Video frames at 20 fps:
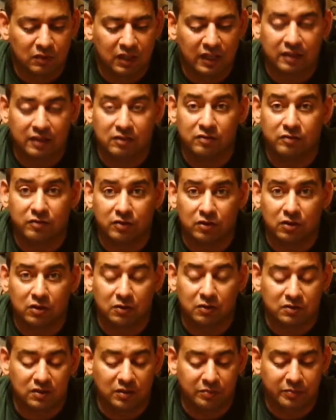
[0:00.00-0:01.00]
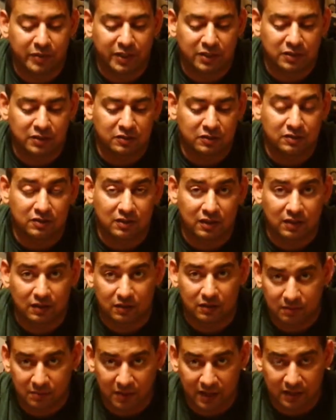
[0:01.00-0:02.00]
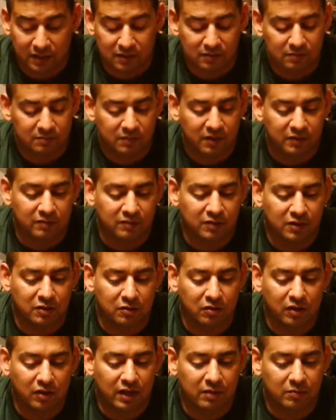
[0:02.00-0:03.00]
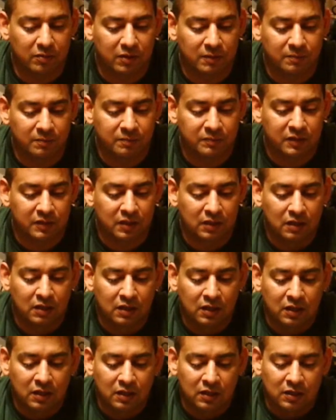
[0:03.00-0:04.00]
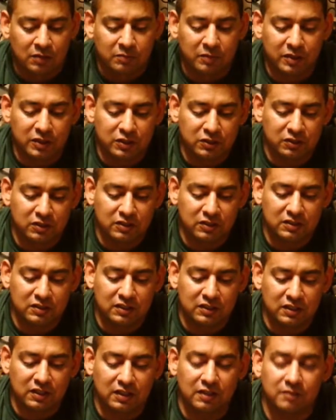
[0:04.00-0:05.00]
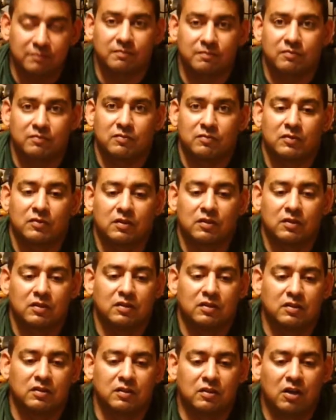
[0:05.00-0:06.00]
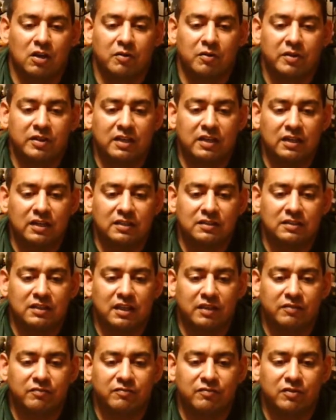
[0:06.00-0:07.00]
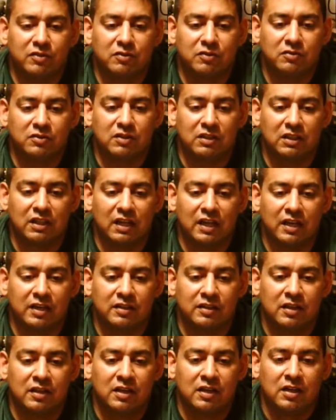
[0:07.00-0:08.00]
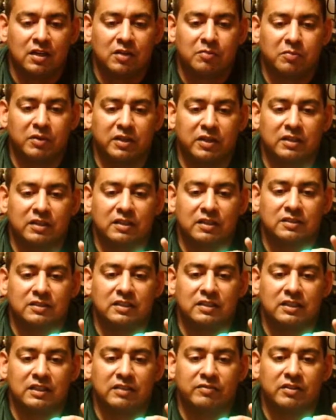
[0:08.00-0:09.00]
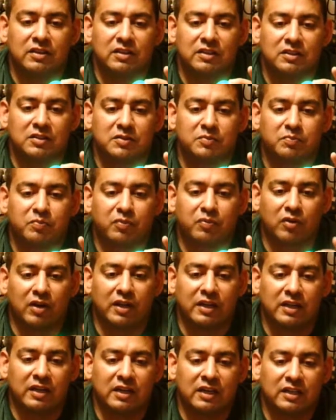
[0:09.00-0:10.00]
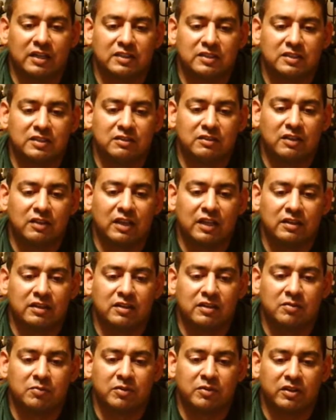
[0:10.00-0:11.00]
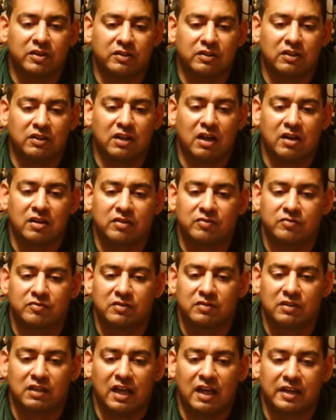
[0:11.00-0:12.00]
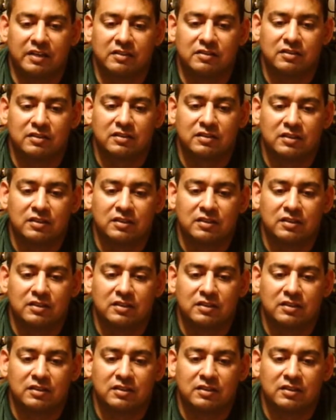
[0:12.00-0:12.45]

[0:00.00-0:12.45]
lens for close-up pictures than my video camera. But as you can see, you know, it does diffuse the light, but it doesn't evenly spread it, and I still end up with a lot of light,